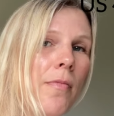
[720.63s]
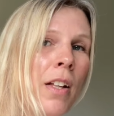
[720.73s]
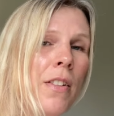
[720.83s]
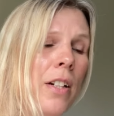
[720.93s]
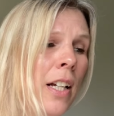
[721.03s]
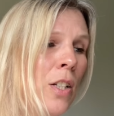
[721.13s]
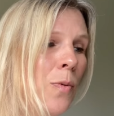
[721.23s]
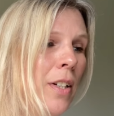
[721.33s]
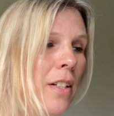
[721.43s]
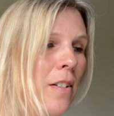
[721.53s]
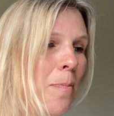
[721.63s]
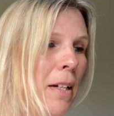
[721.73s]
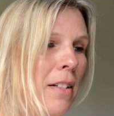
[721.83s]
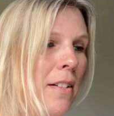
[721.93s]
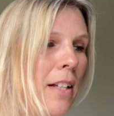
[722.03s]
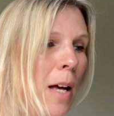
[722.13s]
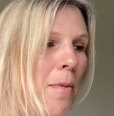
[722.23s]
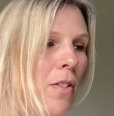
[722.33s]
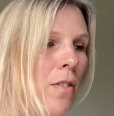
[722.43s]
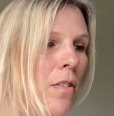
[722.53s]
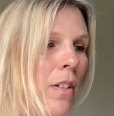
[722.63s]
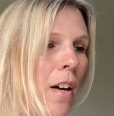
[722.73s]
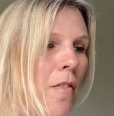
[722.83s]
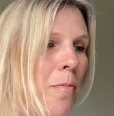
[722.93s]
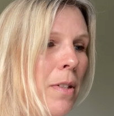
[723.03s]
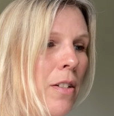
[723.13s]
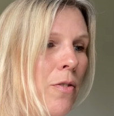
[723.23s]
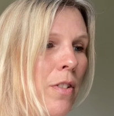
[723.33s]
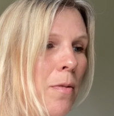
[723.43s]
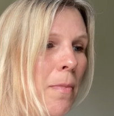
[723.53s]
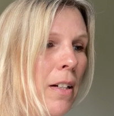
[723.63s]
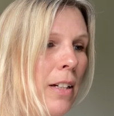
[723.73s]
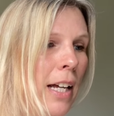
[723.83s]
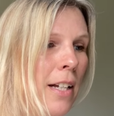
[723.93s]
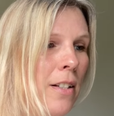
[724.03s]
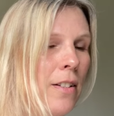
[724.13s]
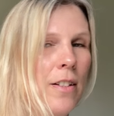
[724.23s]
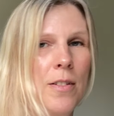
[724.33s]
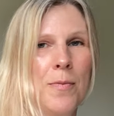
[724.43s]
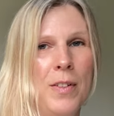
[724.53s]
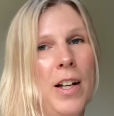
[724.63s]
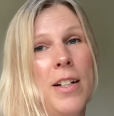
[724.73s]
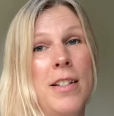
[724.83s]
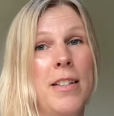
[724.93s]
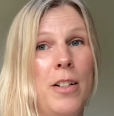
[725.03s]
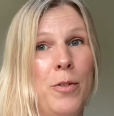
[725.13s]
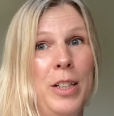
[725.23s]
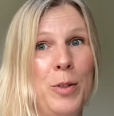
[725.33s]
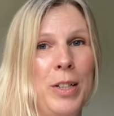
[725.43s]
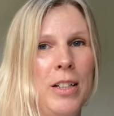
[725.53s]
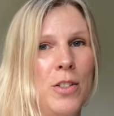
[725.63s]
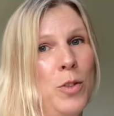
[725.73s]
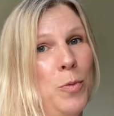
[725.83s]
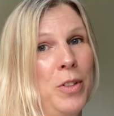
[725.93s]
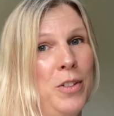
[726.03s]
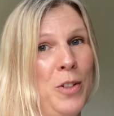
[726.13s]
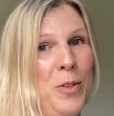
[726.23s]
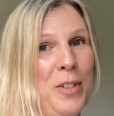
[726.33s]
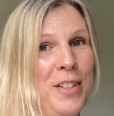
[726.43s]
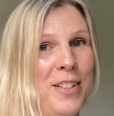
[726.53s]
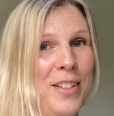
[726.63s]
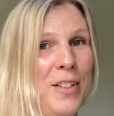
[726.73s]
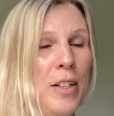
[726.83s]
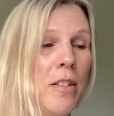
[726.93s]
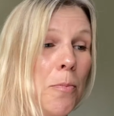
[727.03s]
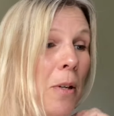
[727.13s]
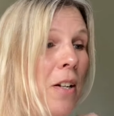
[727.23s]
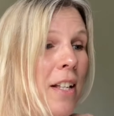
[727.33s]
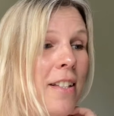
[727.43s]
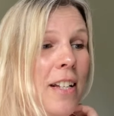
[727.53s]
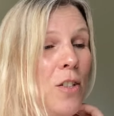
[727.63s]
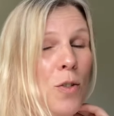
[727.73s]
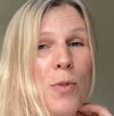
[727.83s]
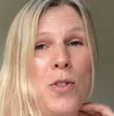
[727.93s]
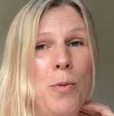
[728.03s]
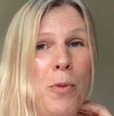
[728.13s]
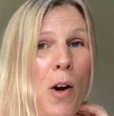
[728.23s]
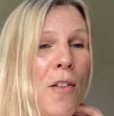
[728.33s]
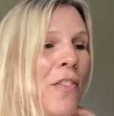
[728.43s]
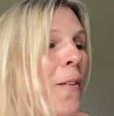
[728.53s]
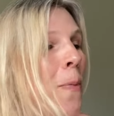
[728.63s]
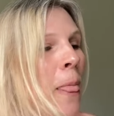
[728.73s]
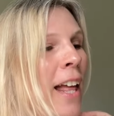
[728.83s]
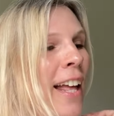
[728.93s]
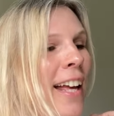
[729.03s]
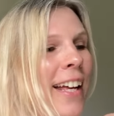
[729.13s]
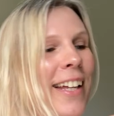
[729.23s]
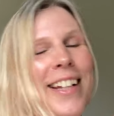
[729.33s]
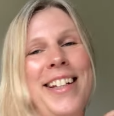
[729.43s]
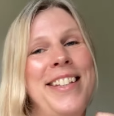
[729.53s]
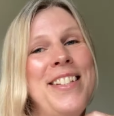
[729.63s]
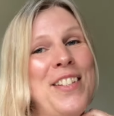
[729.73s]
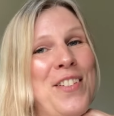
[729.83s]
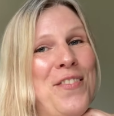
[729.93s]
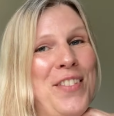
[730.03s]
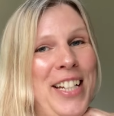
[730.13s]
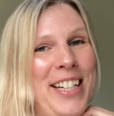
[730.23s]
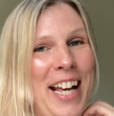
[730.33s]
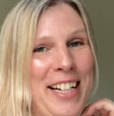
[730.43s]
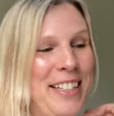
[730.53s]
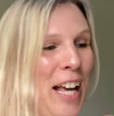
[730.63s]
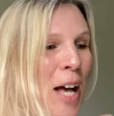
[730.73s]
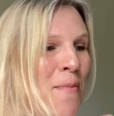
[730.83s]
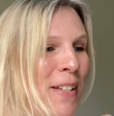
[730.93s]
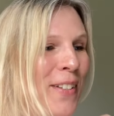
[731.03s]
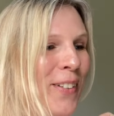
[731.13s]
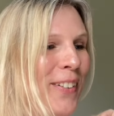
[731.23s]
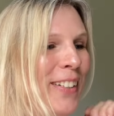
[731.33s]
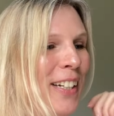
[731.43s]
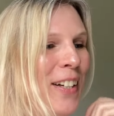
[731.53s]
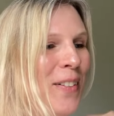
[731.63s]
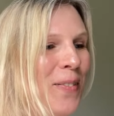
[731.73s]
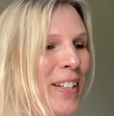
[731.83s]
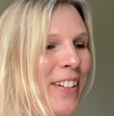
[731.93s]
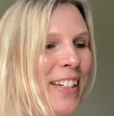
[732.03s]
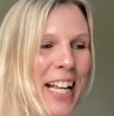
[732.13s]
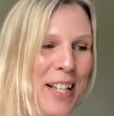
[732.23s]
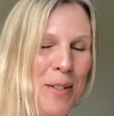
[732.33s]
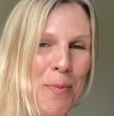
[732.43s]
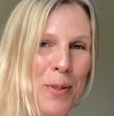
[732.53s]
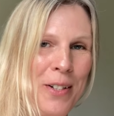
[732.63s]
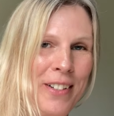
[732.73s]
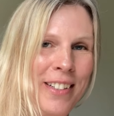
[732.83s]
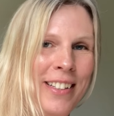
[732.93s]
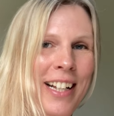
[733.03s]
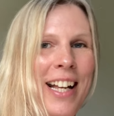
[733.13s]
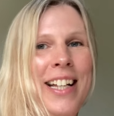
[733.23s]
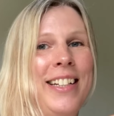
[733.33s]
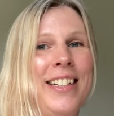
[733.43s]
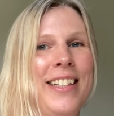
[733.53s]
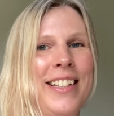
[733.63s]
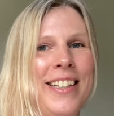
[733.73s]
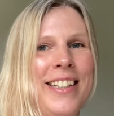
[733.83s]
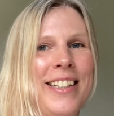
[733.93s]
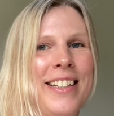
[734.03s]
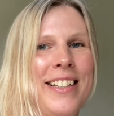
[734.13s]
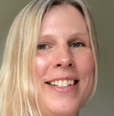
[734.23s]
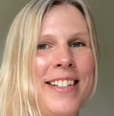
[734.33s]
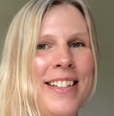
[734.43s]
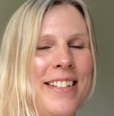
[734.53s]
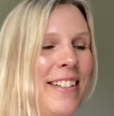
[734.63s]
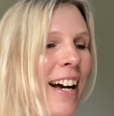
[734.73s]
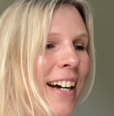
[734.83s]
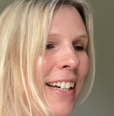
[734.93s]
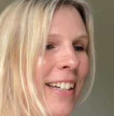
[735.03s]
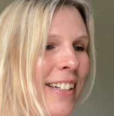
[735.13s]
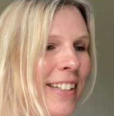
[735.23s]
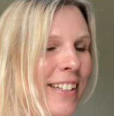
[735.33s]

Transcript: The next one is Betty's Camisole of Beatrice Magalhaes. I said that really quickly so you wouldn't notice, so that the pronunciation was super off. This is a V-necked camisole with a lace border and a tied